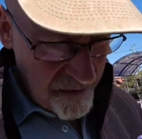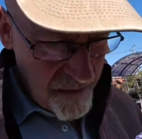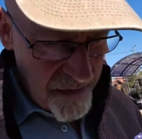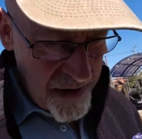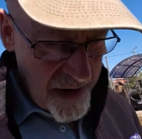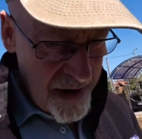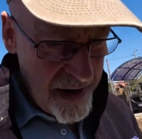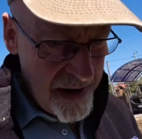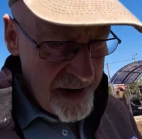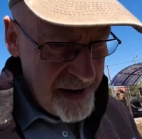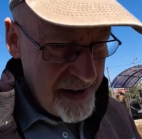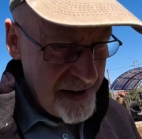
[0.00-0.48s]

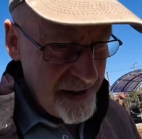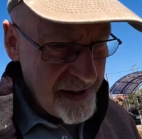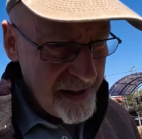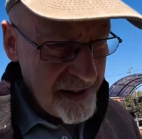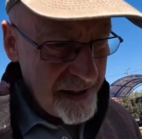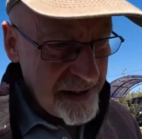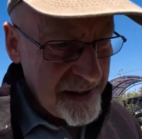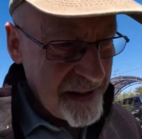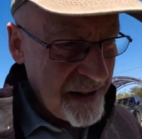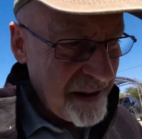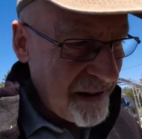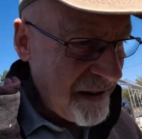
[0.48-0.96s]
I
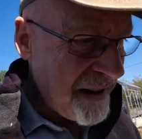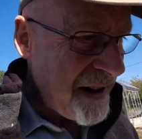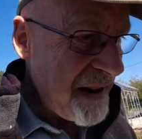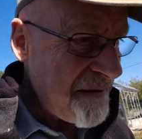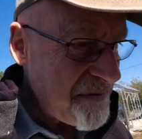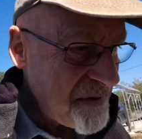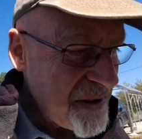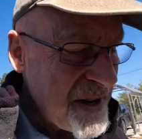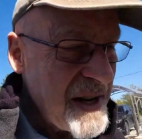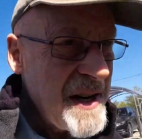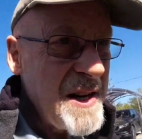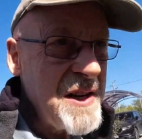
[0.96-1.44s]
think I
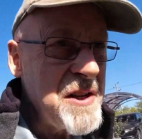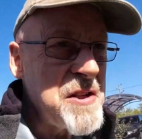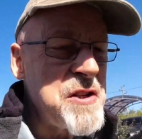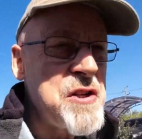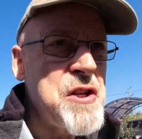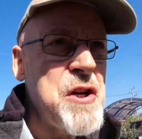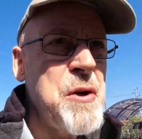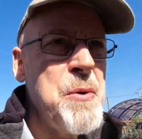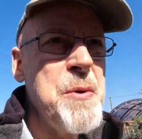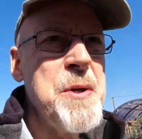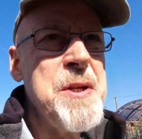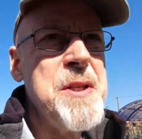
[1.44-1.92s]
have
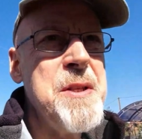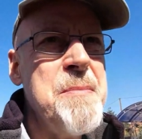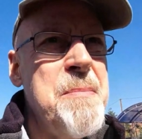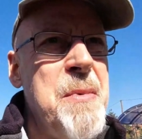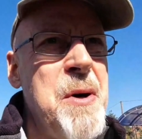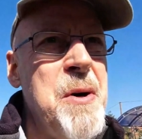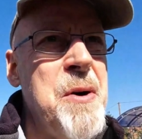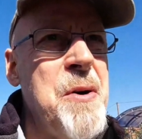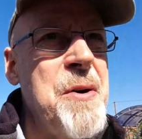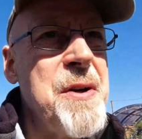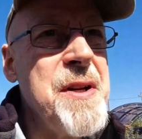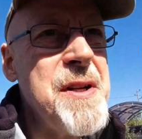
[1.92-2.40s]
2 in the
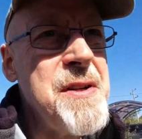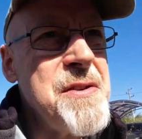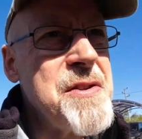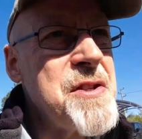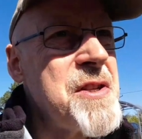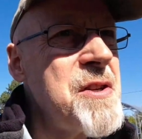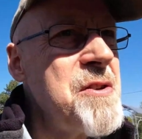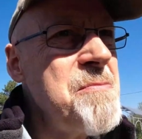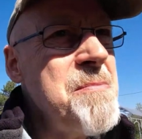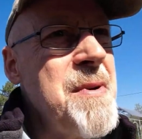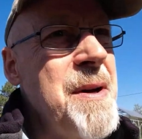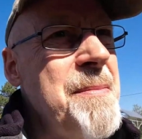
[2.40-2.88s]
morning,
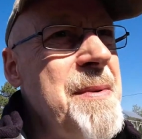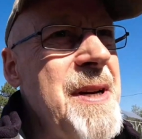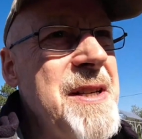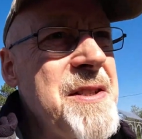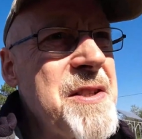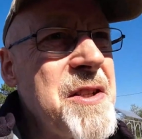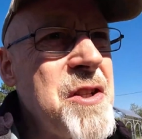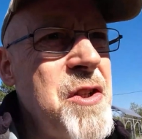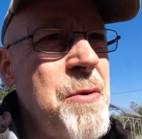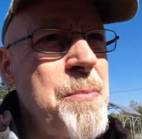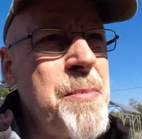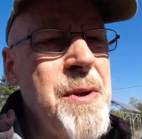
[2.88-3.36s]
Sue maybe has
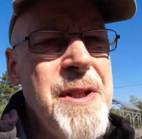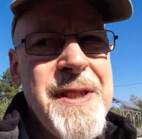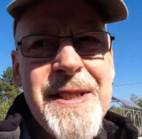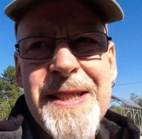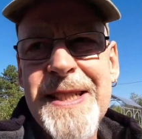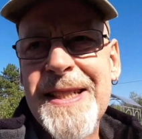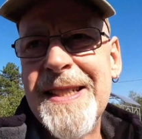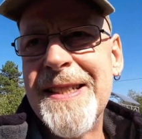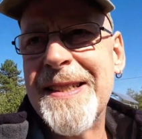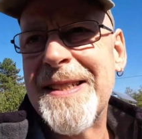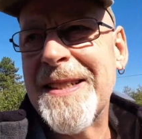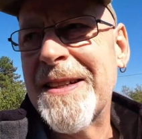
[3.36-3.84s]
a couple at
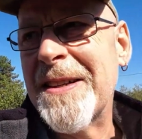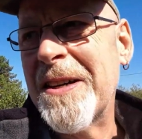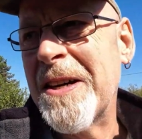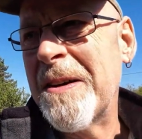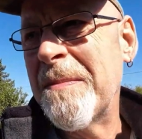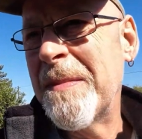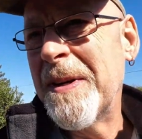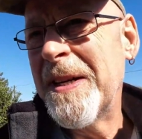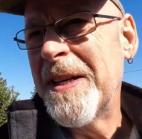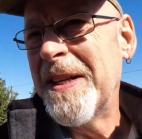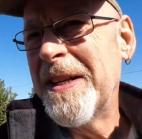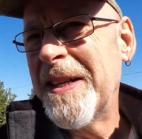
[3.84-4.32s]
dinner
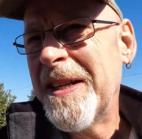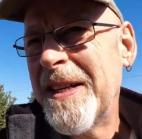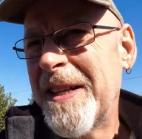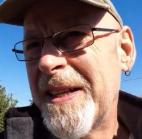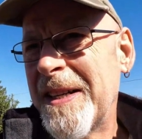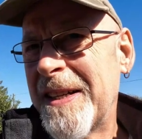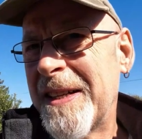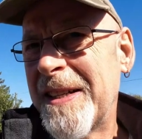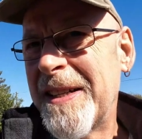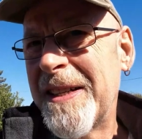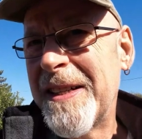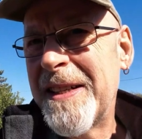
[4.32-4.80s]
time.
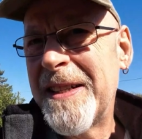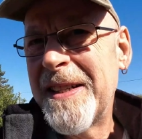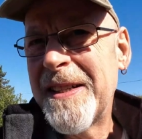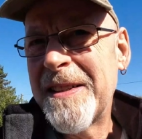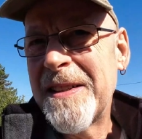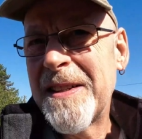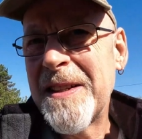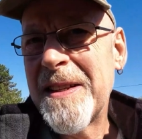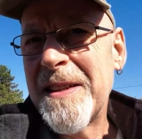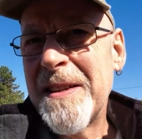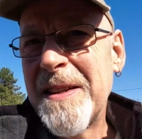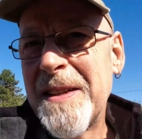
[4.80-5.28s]

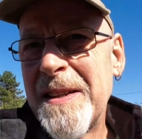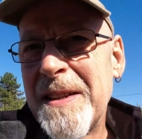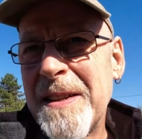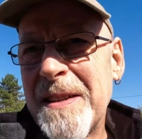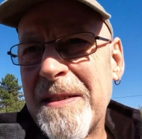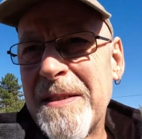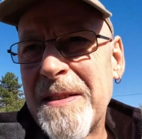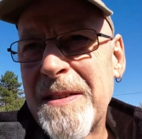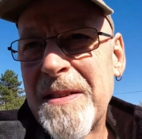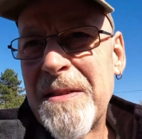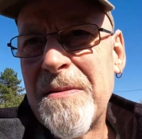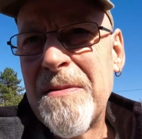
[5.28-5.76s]
The
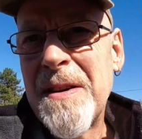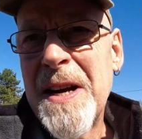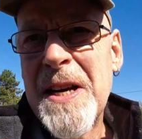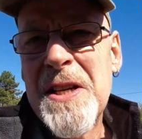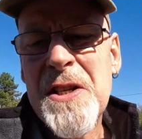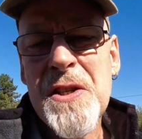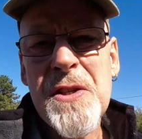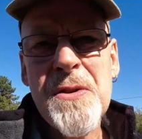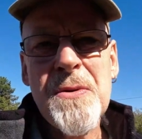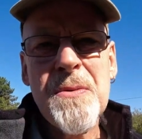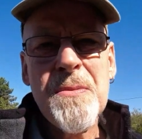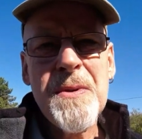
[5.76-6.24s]

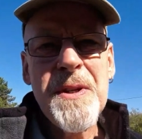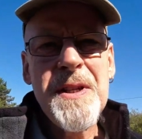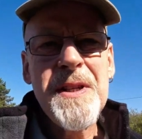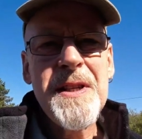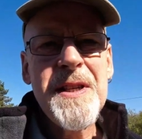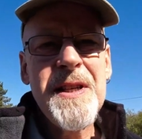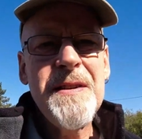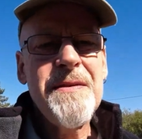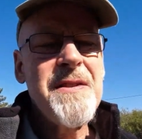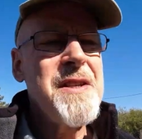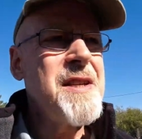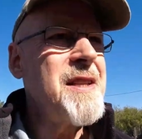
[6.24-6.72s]
rest we
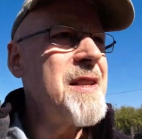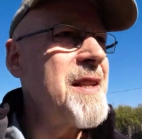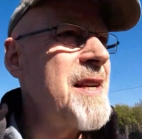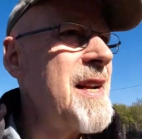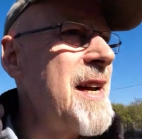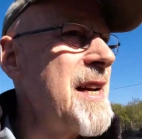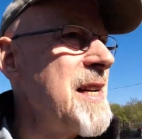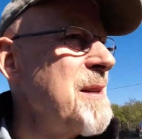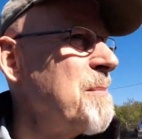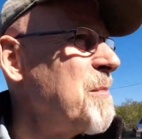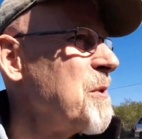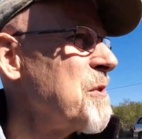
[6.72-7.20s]
give to the
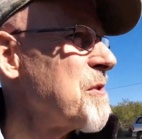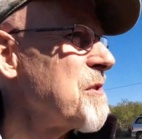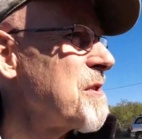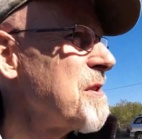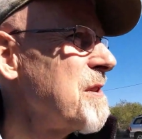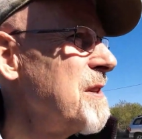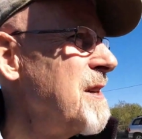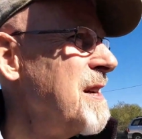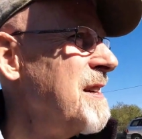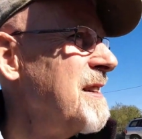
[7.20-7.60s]
neighbours.